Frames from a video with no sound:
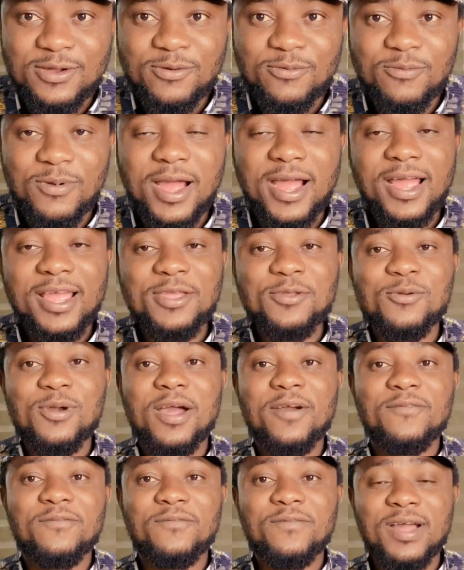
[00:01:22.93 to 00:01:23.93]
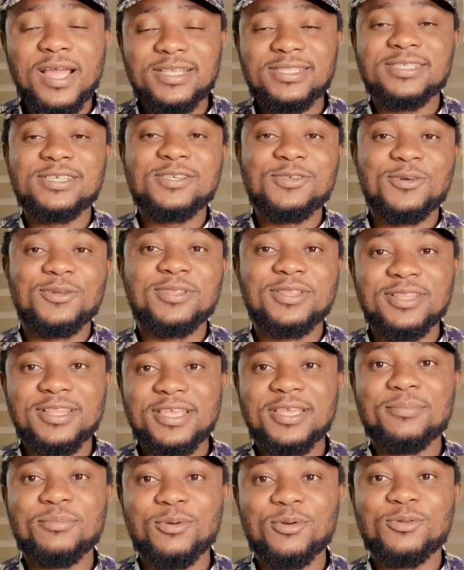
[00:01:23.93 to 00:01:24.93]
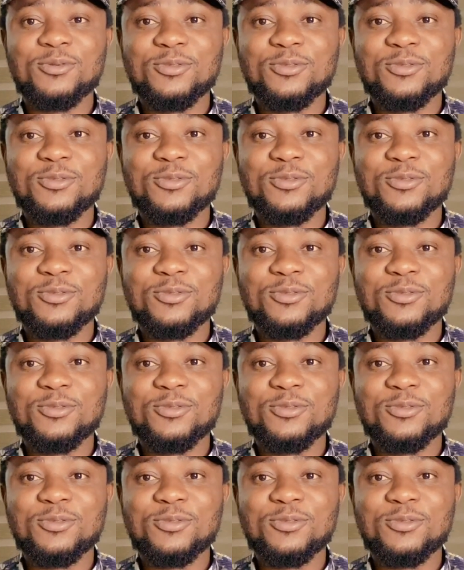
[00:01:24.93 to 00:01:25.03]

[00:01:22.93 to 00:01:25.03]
Why you are fighting your neighbor?